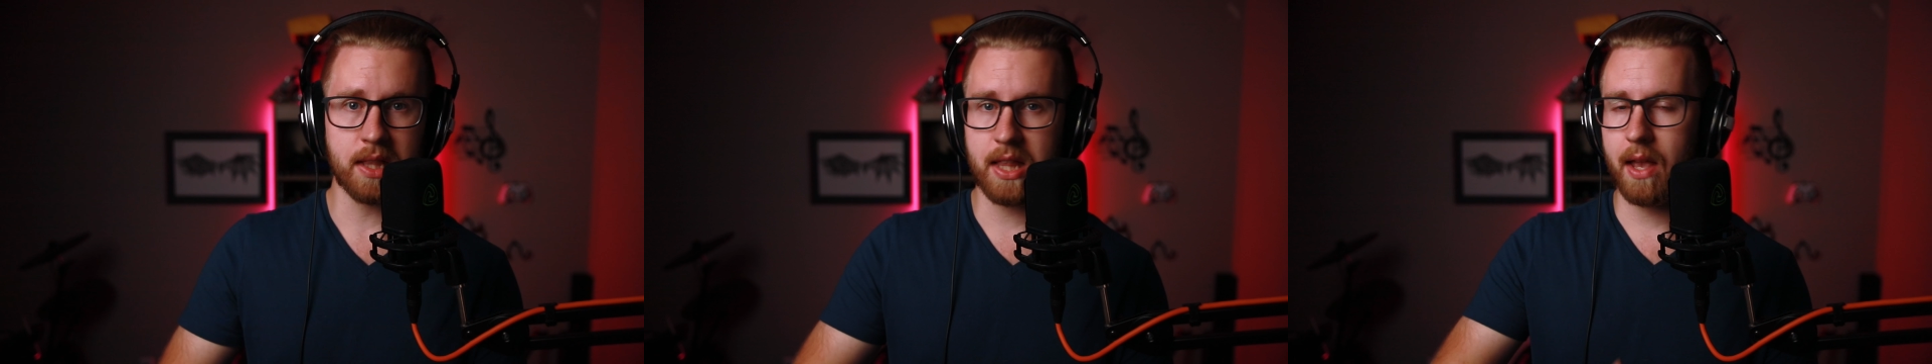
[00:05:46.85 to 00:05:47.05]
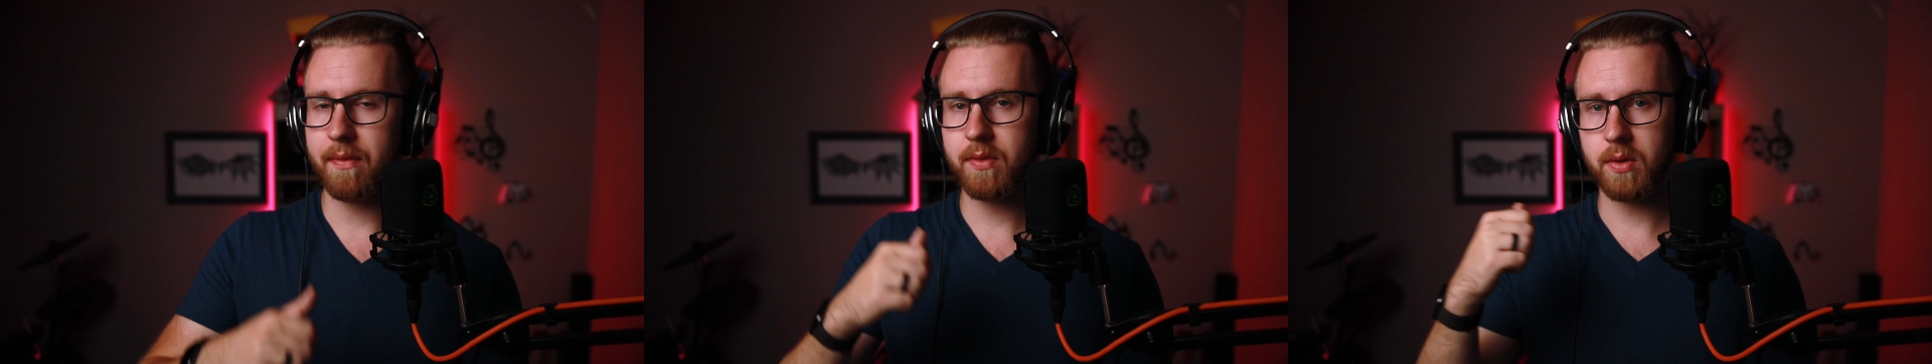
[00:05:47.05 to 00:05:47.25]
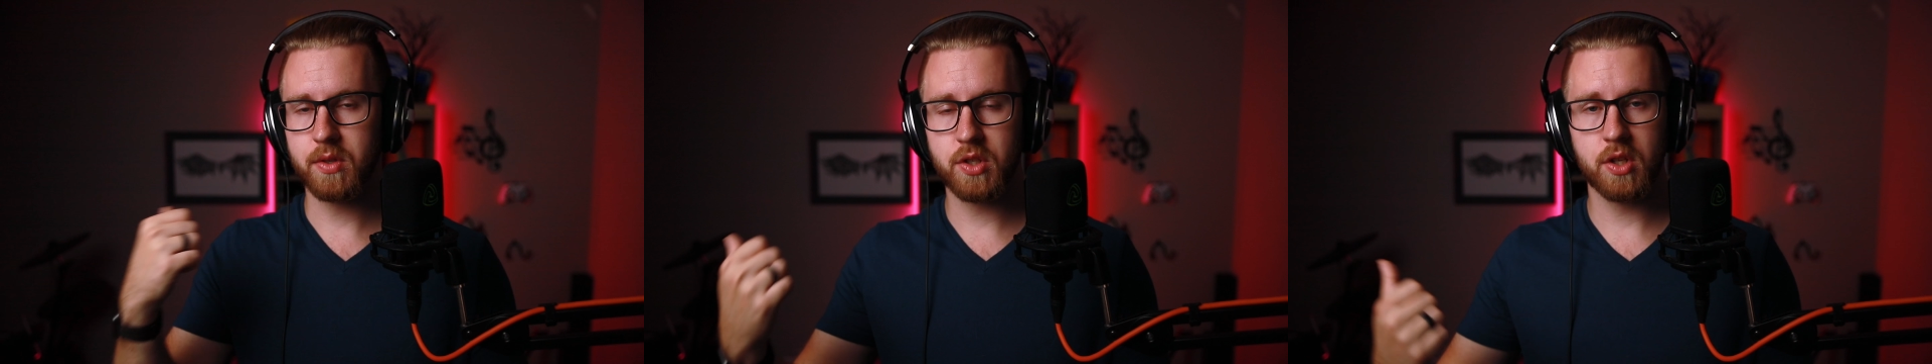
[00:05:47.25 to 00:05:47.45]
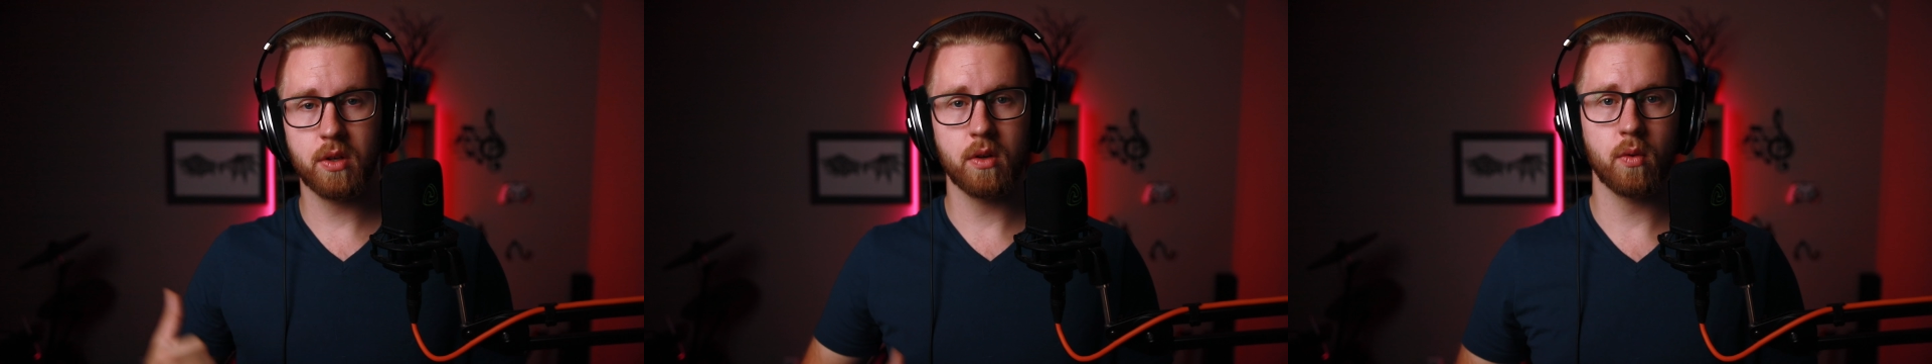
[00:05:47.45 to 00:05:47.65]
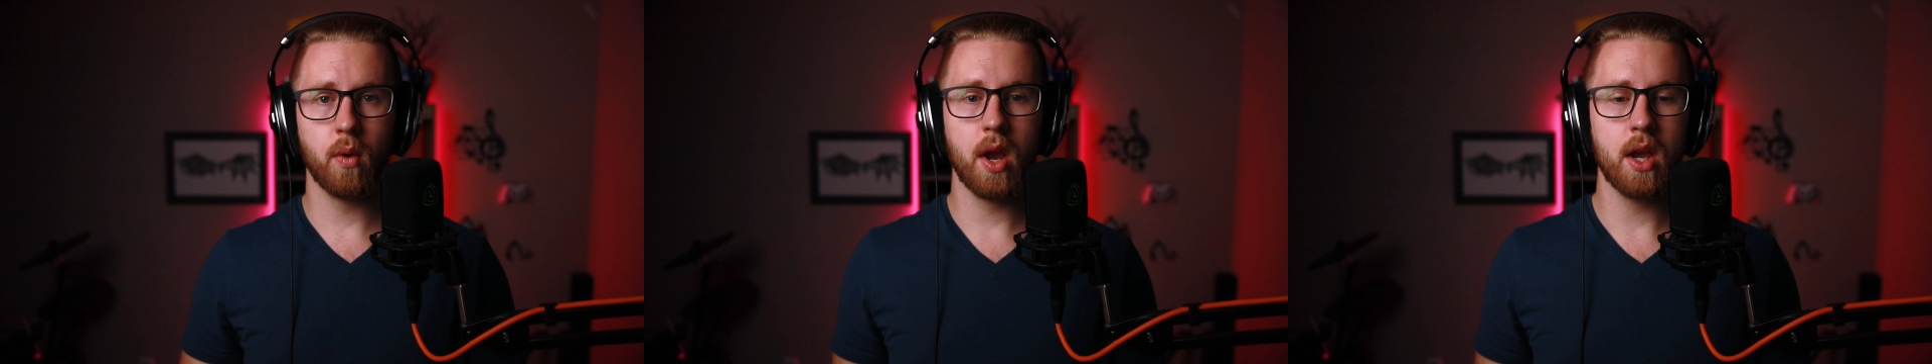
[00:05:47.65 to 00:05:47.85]
left or
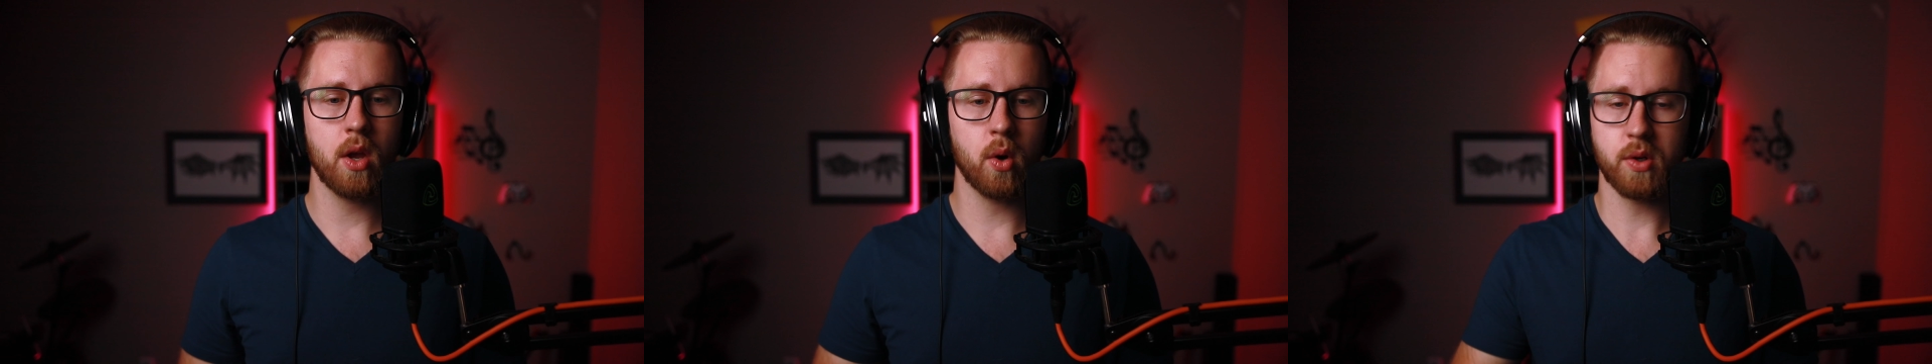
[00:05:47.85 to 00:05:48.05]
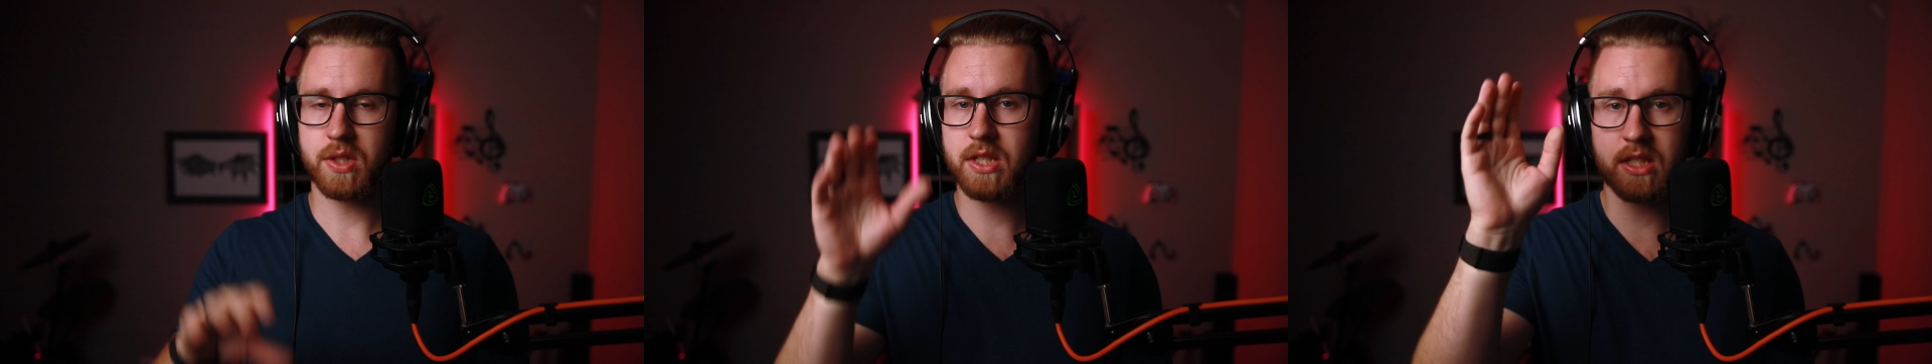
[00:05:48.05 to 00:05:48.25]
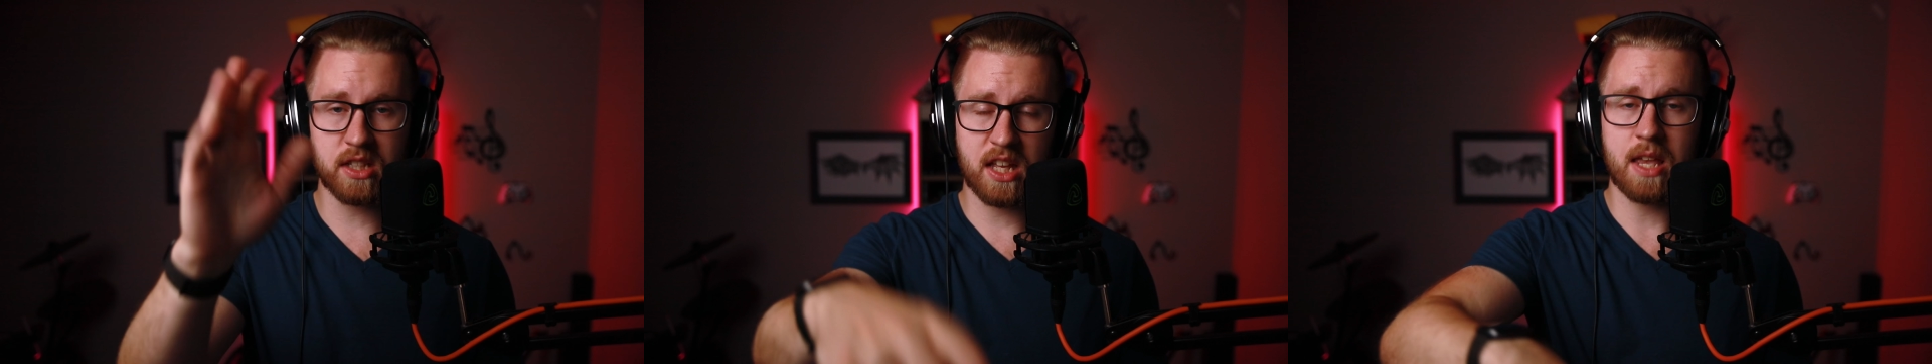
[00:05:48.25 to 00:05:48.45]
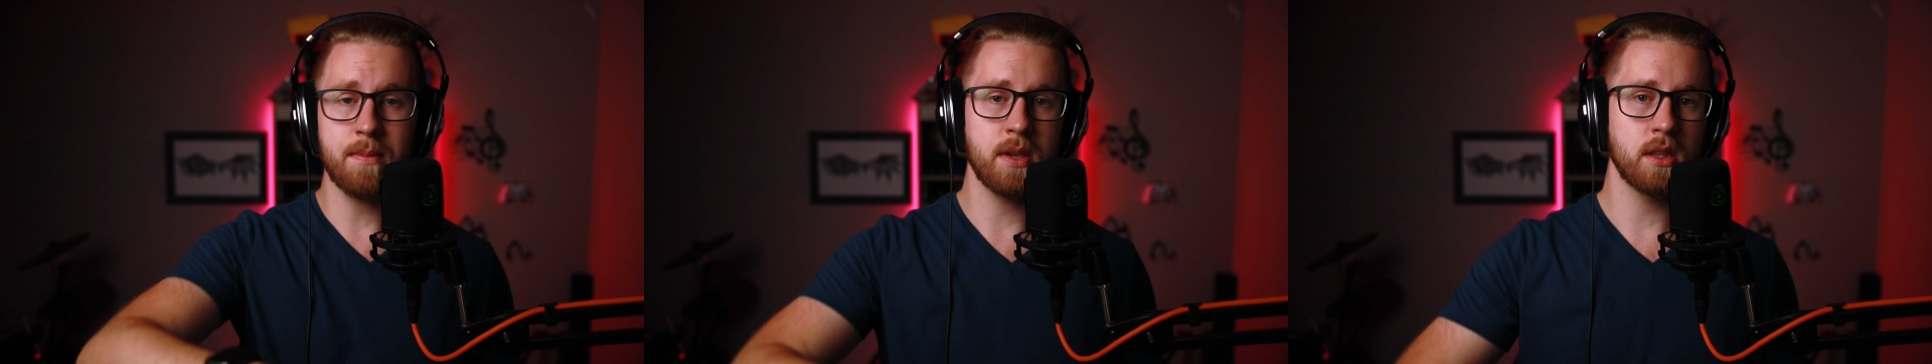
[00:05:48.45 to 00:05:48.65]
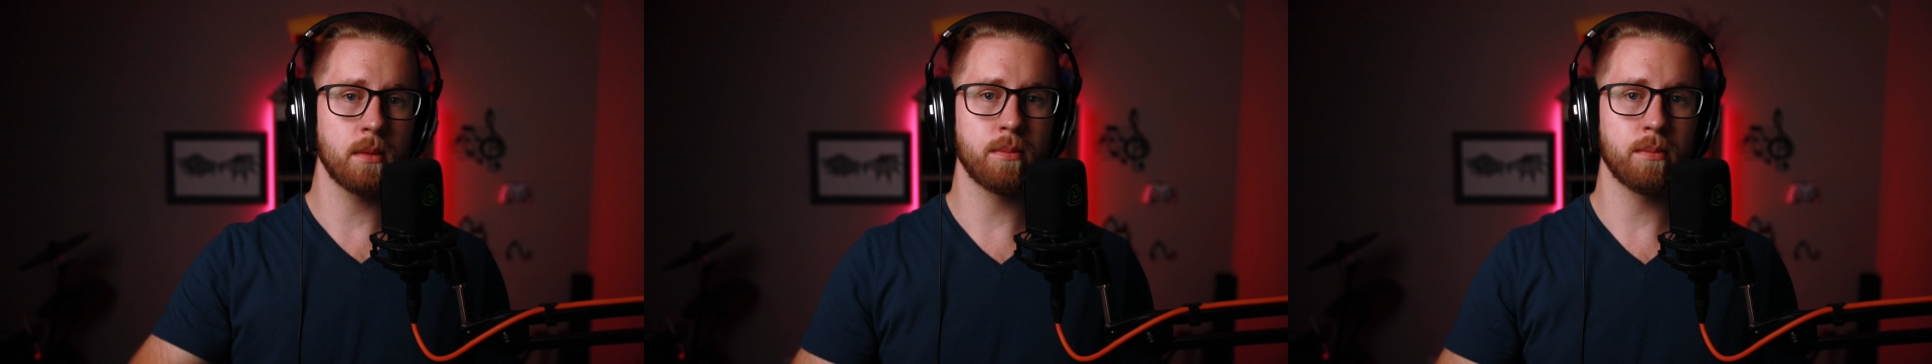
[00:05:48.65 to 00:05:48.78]
steering right or slamming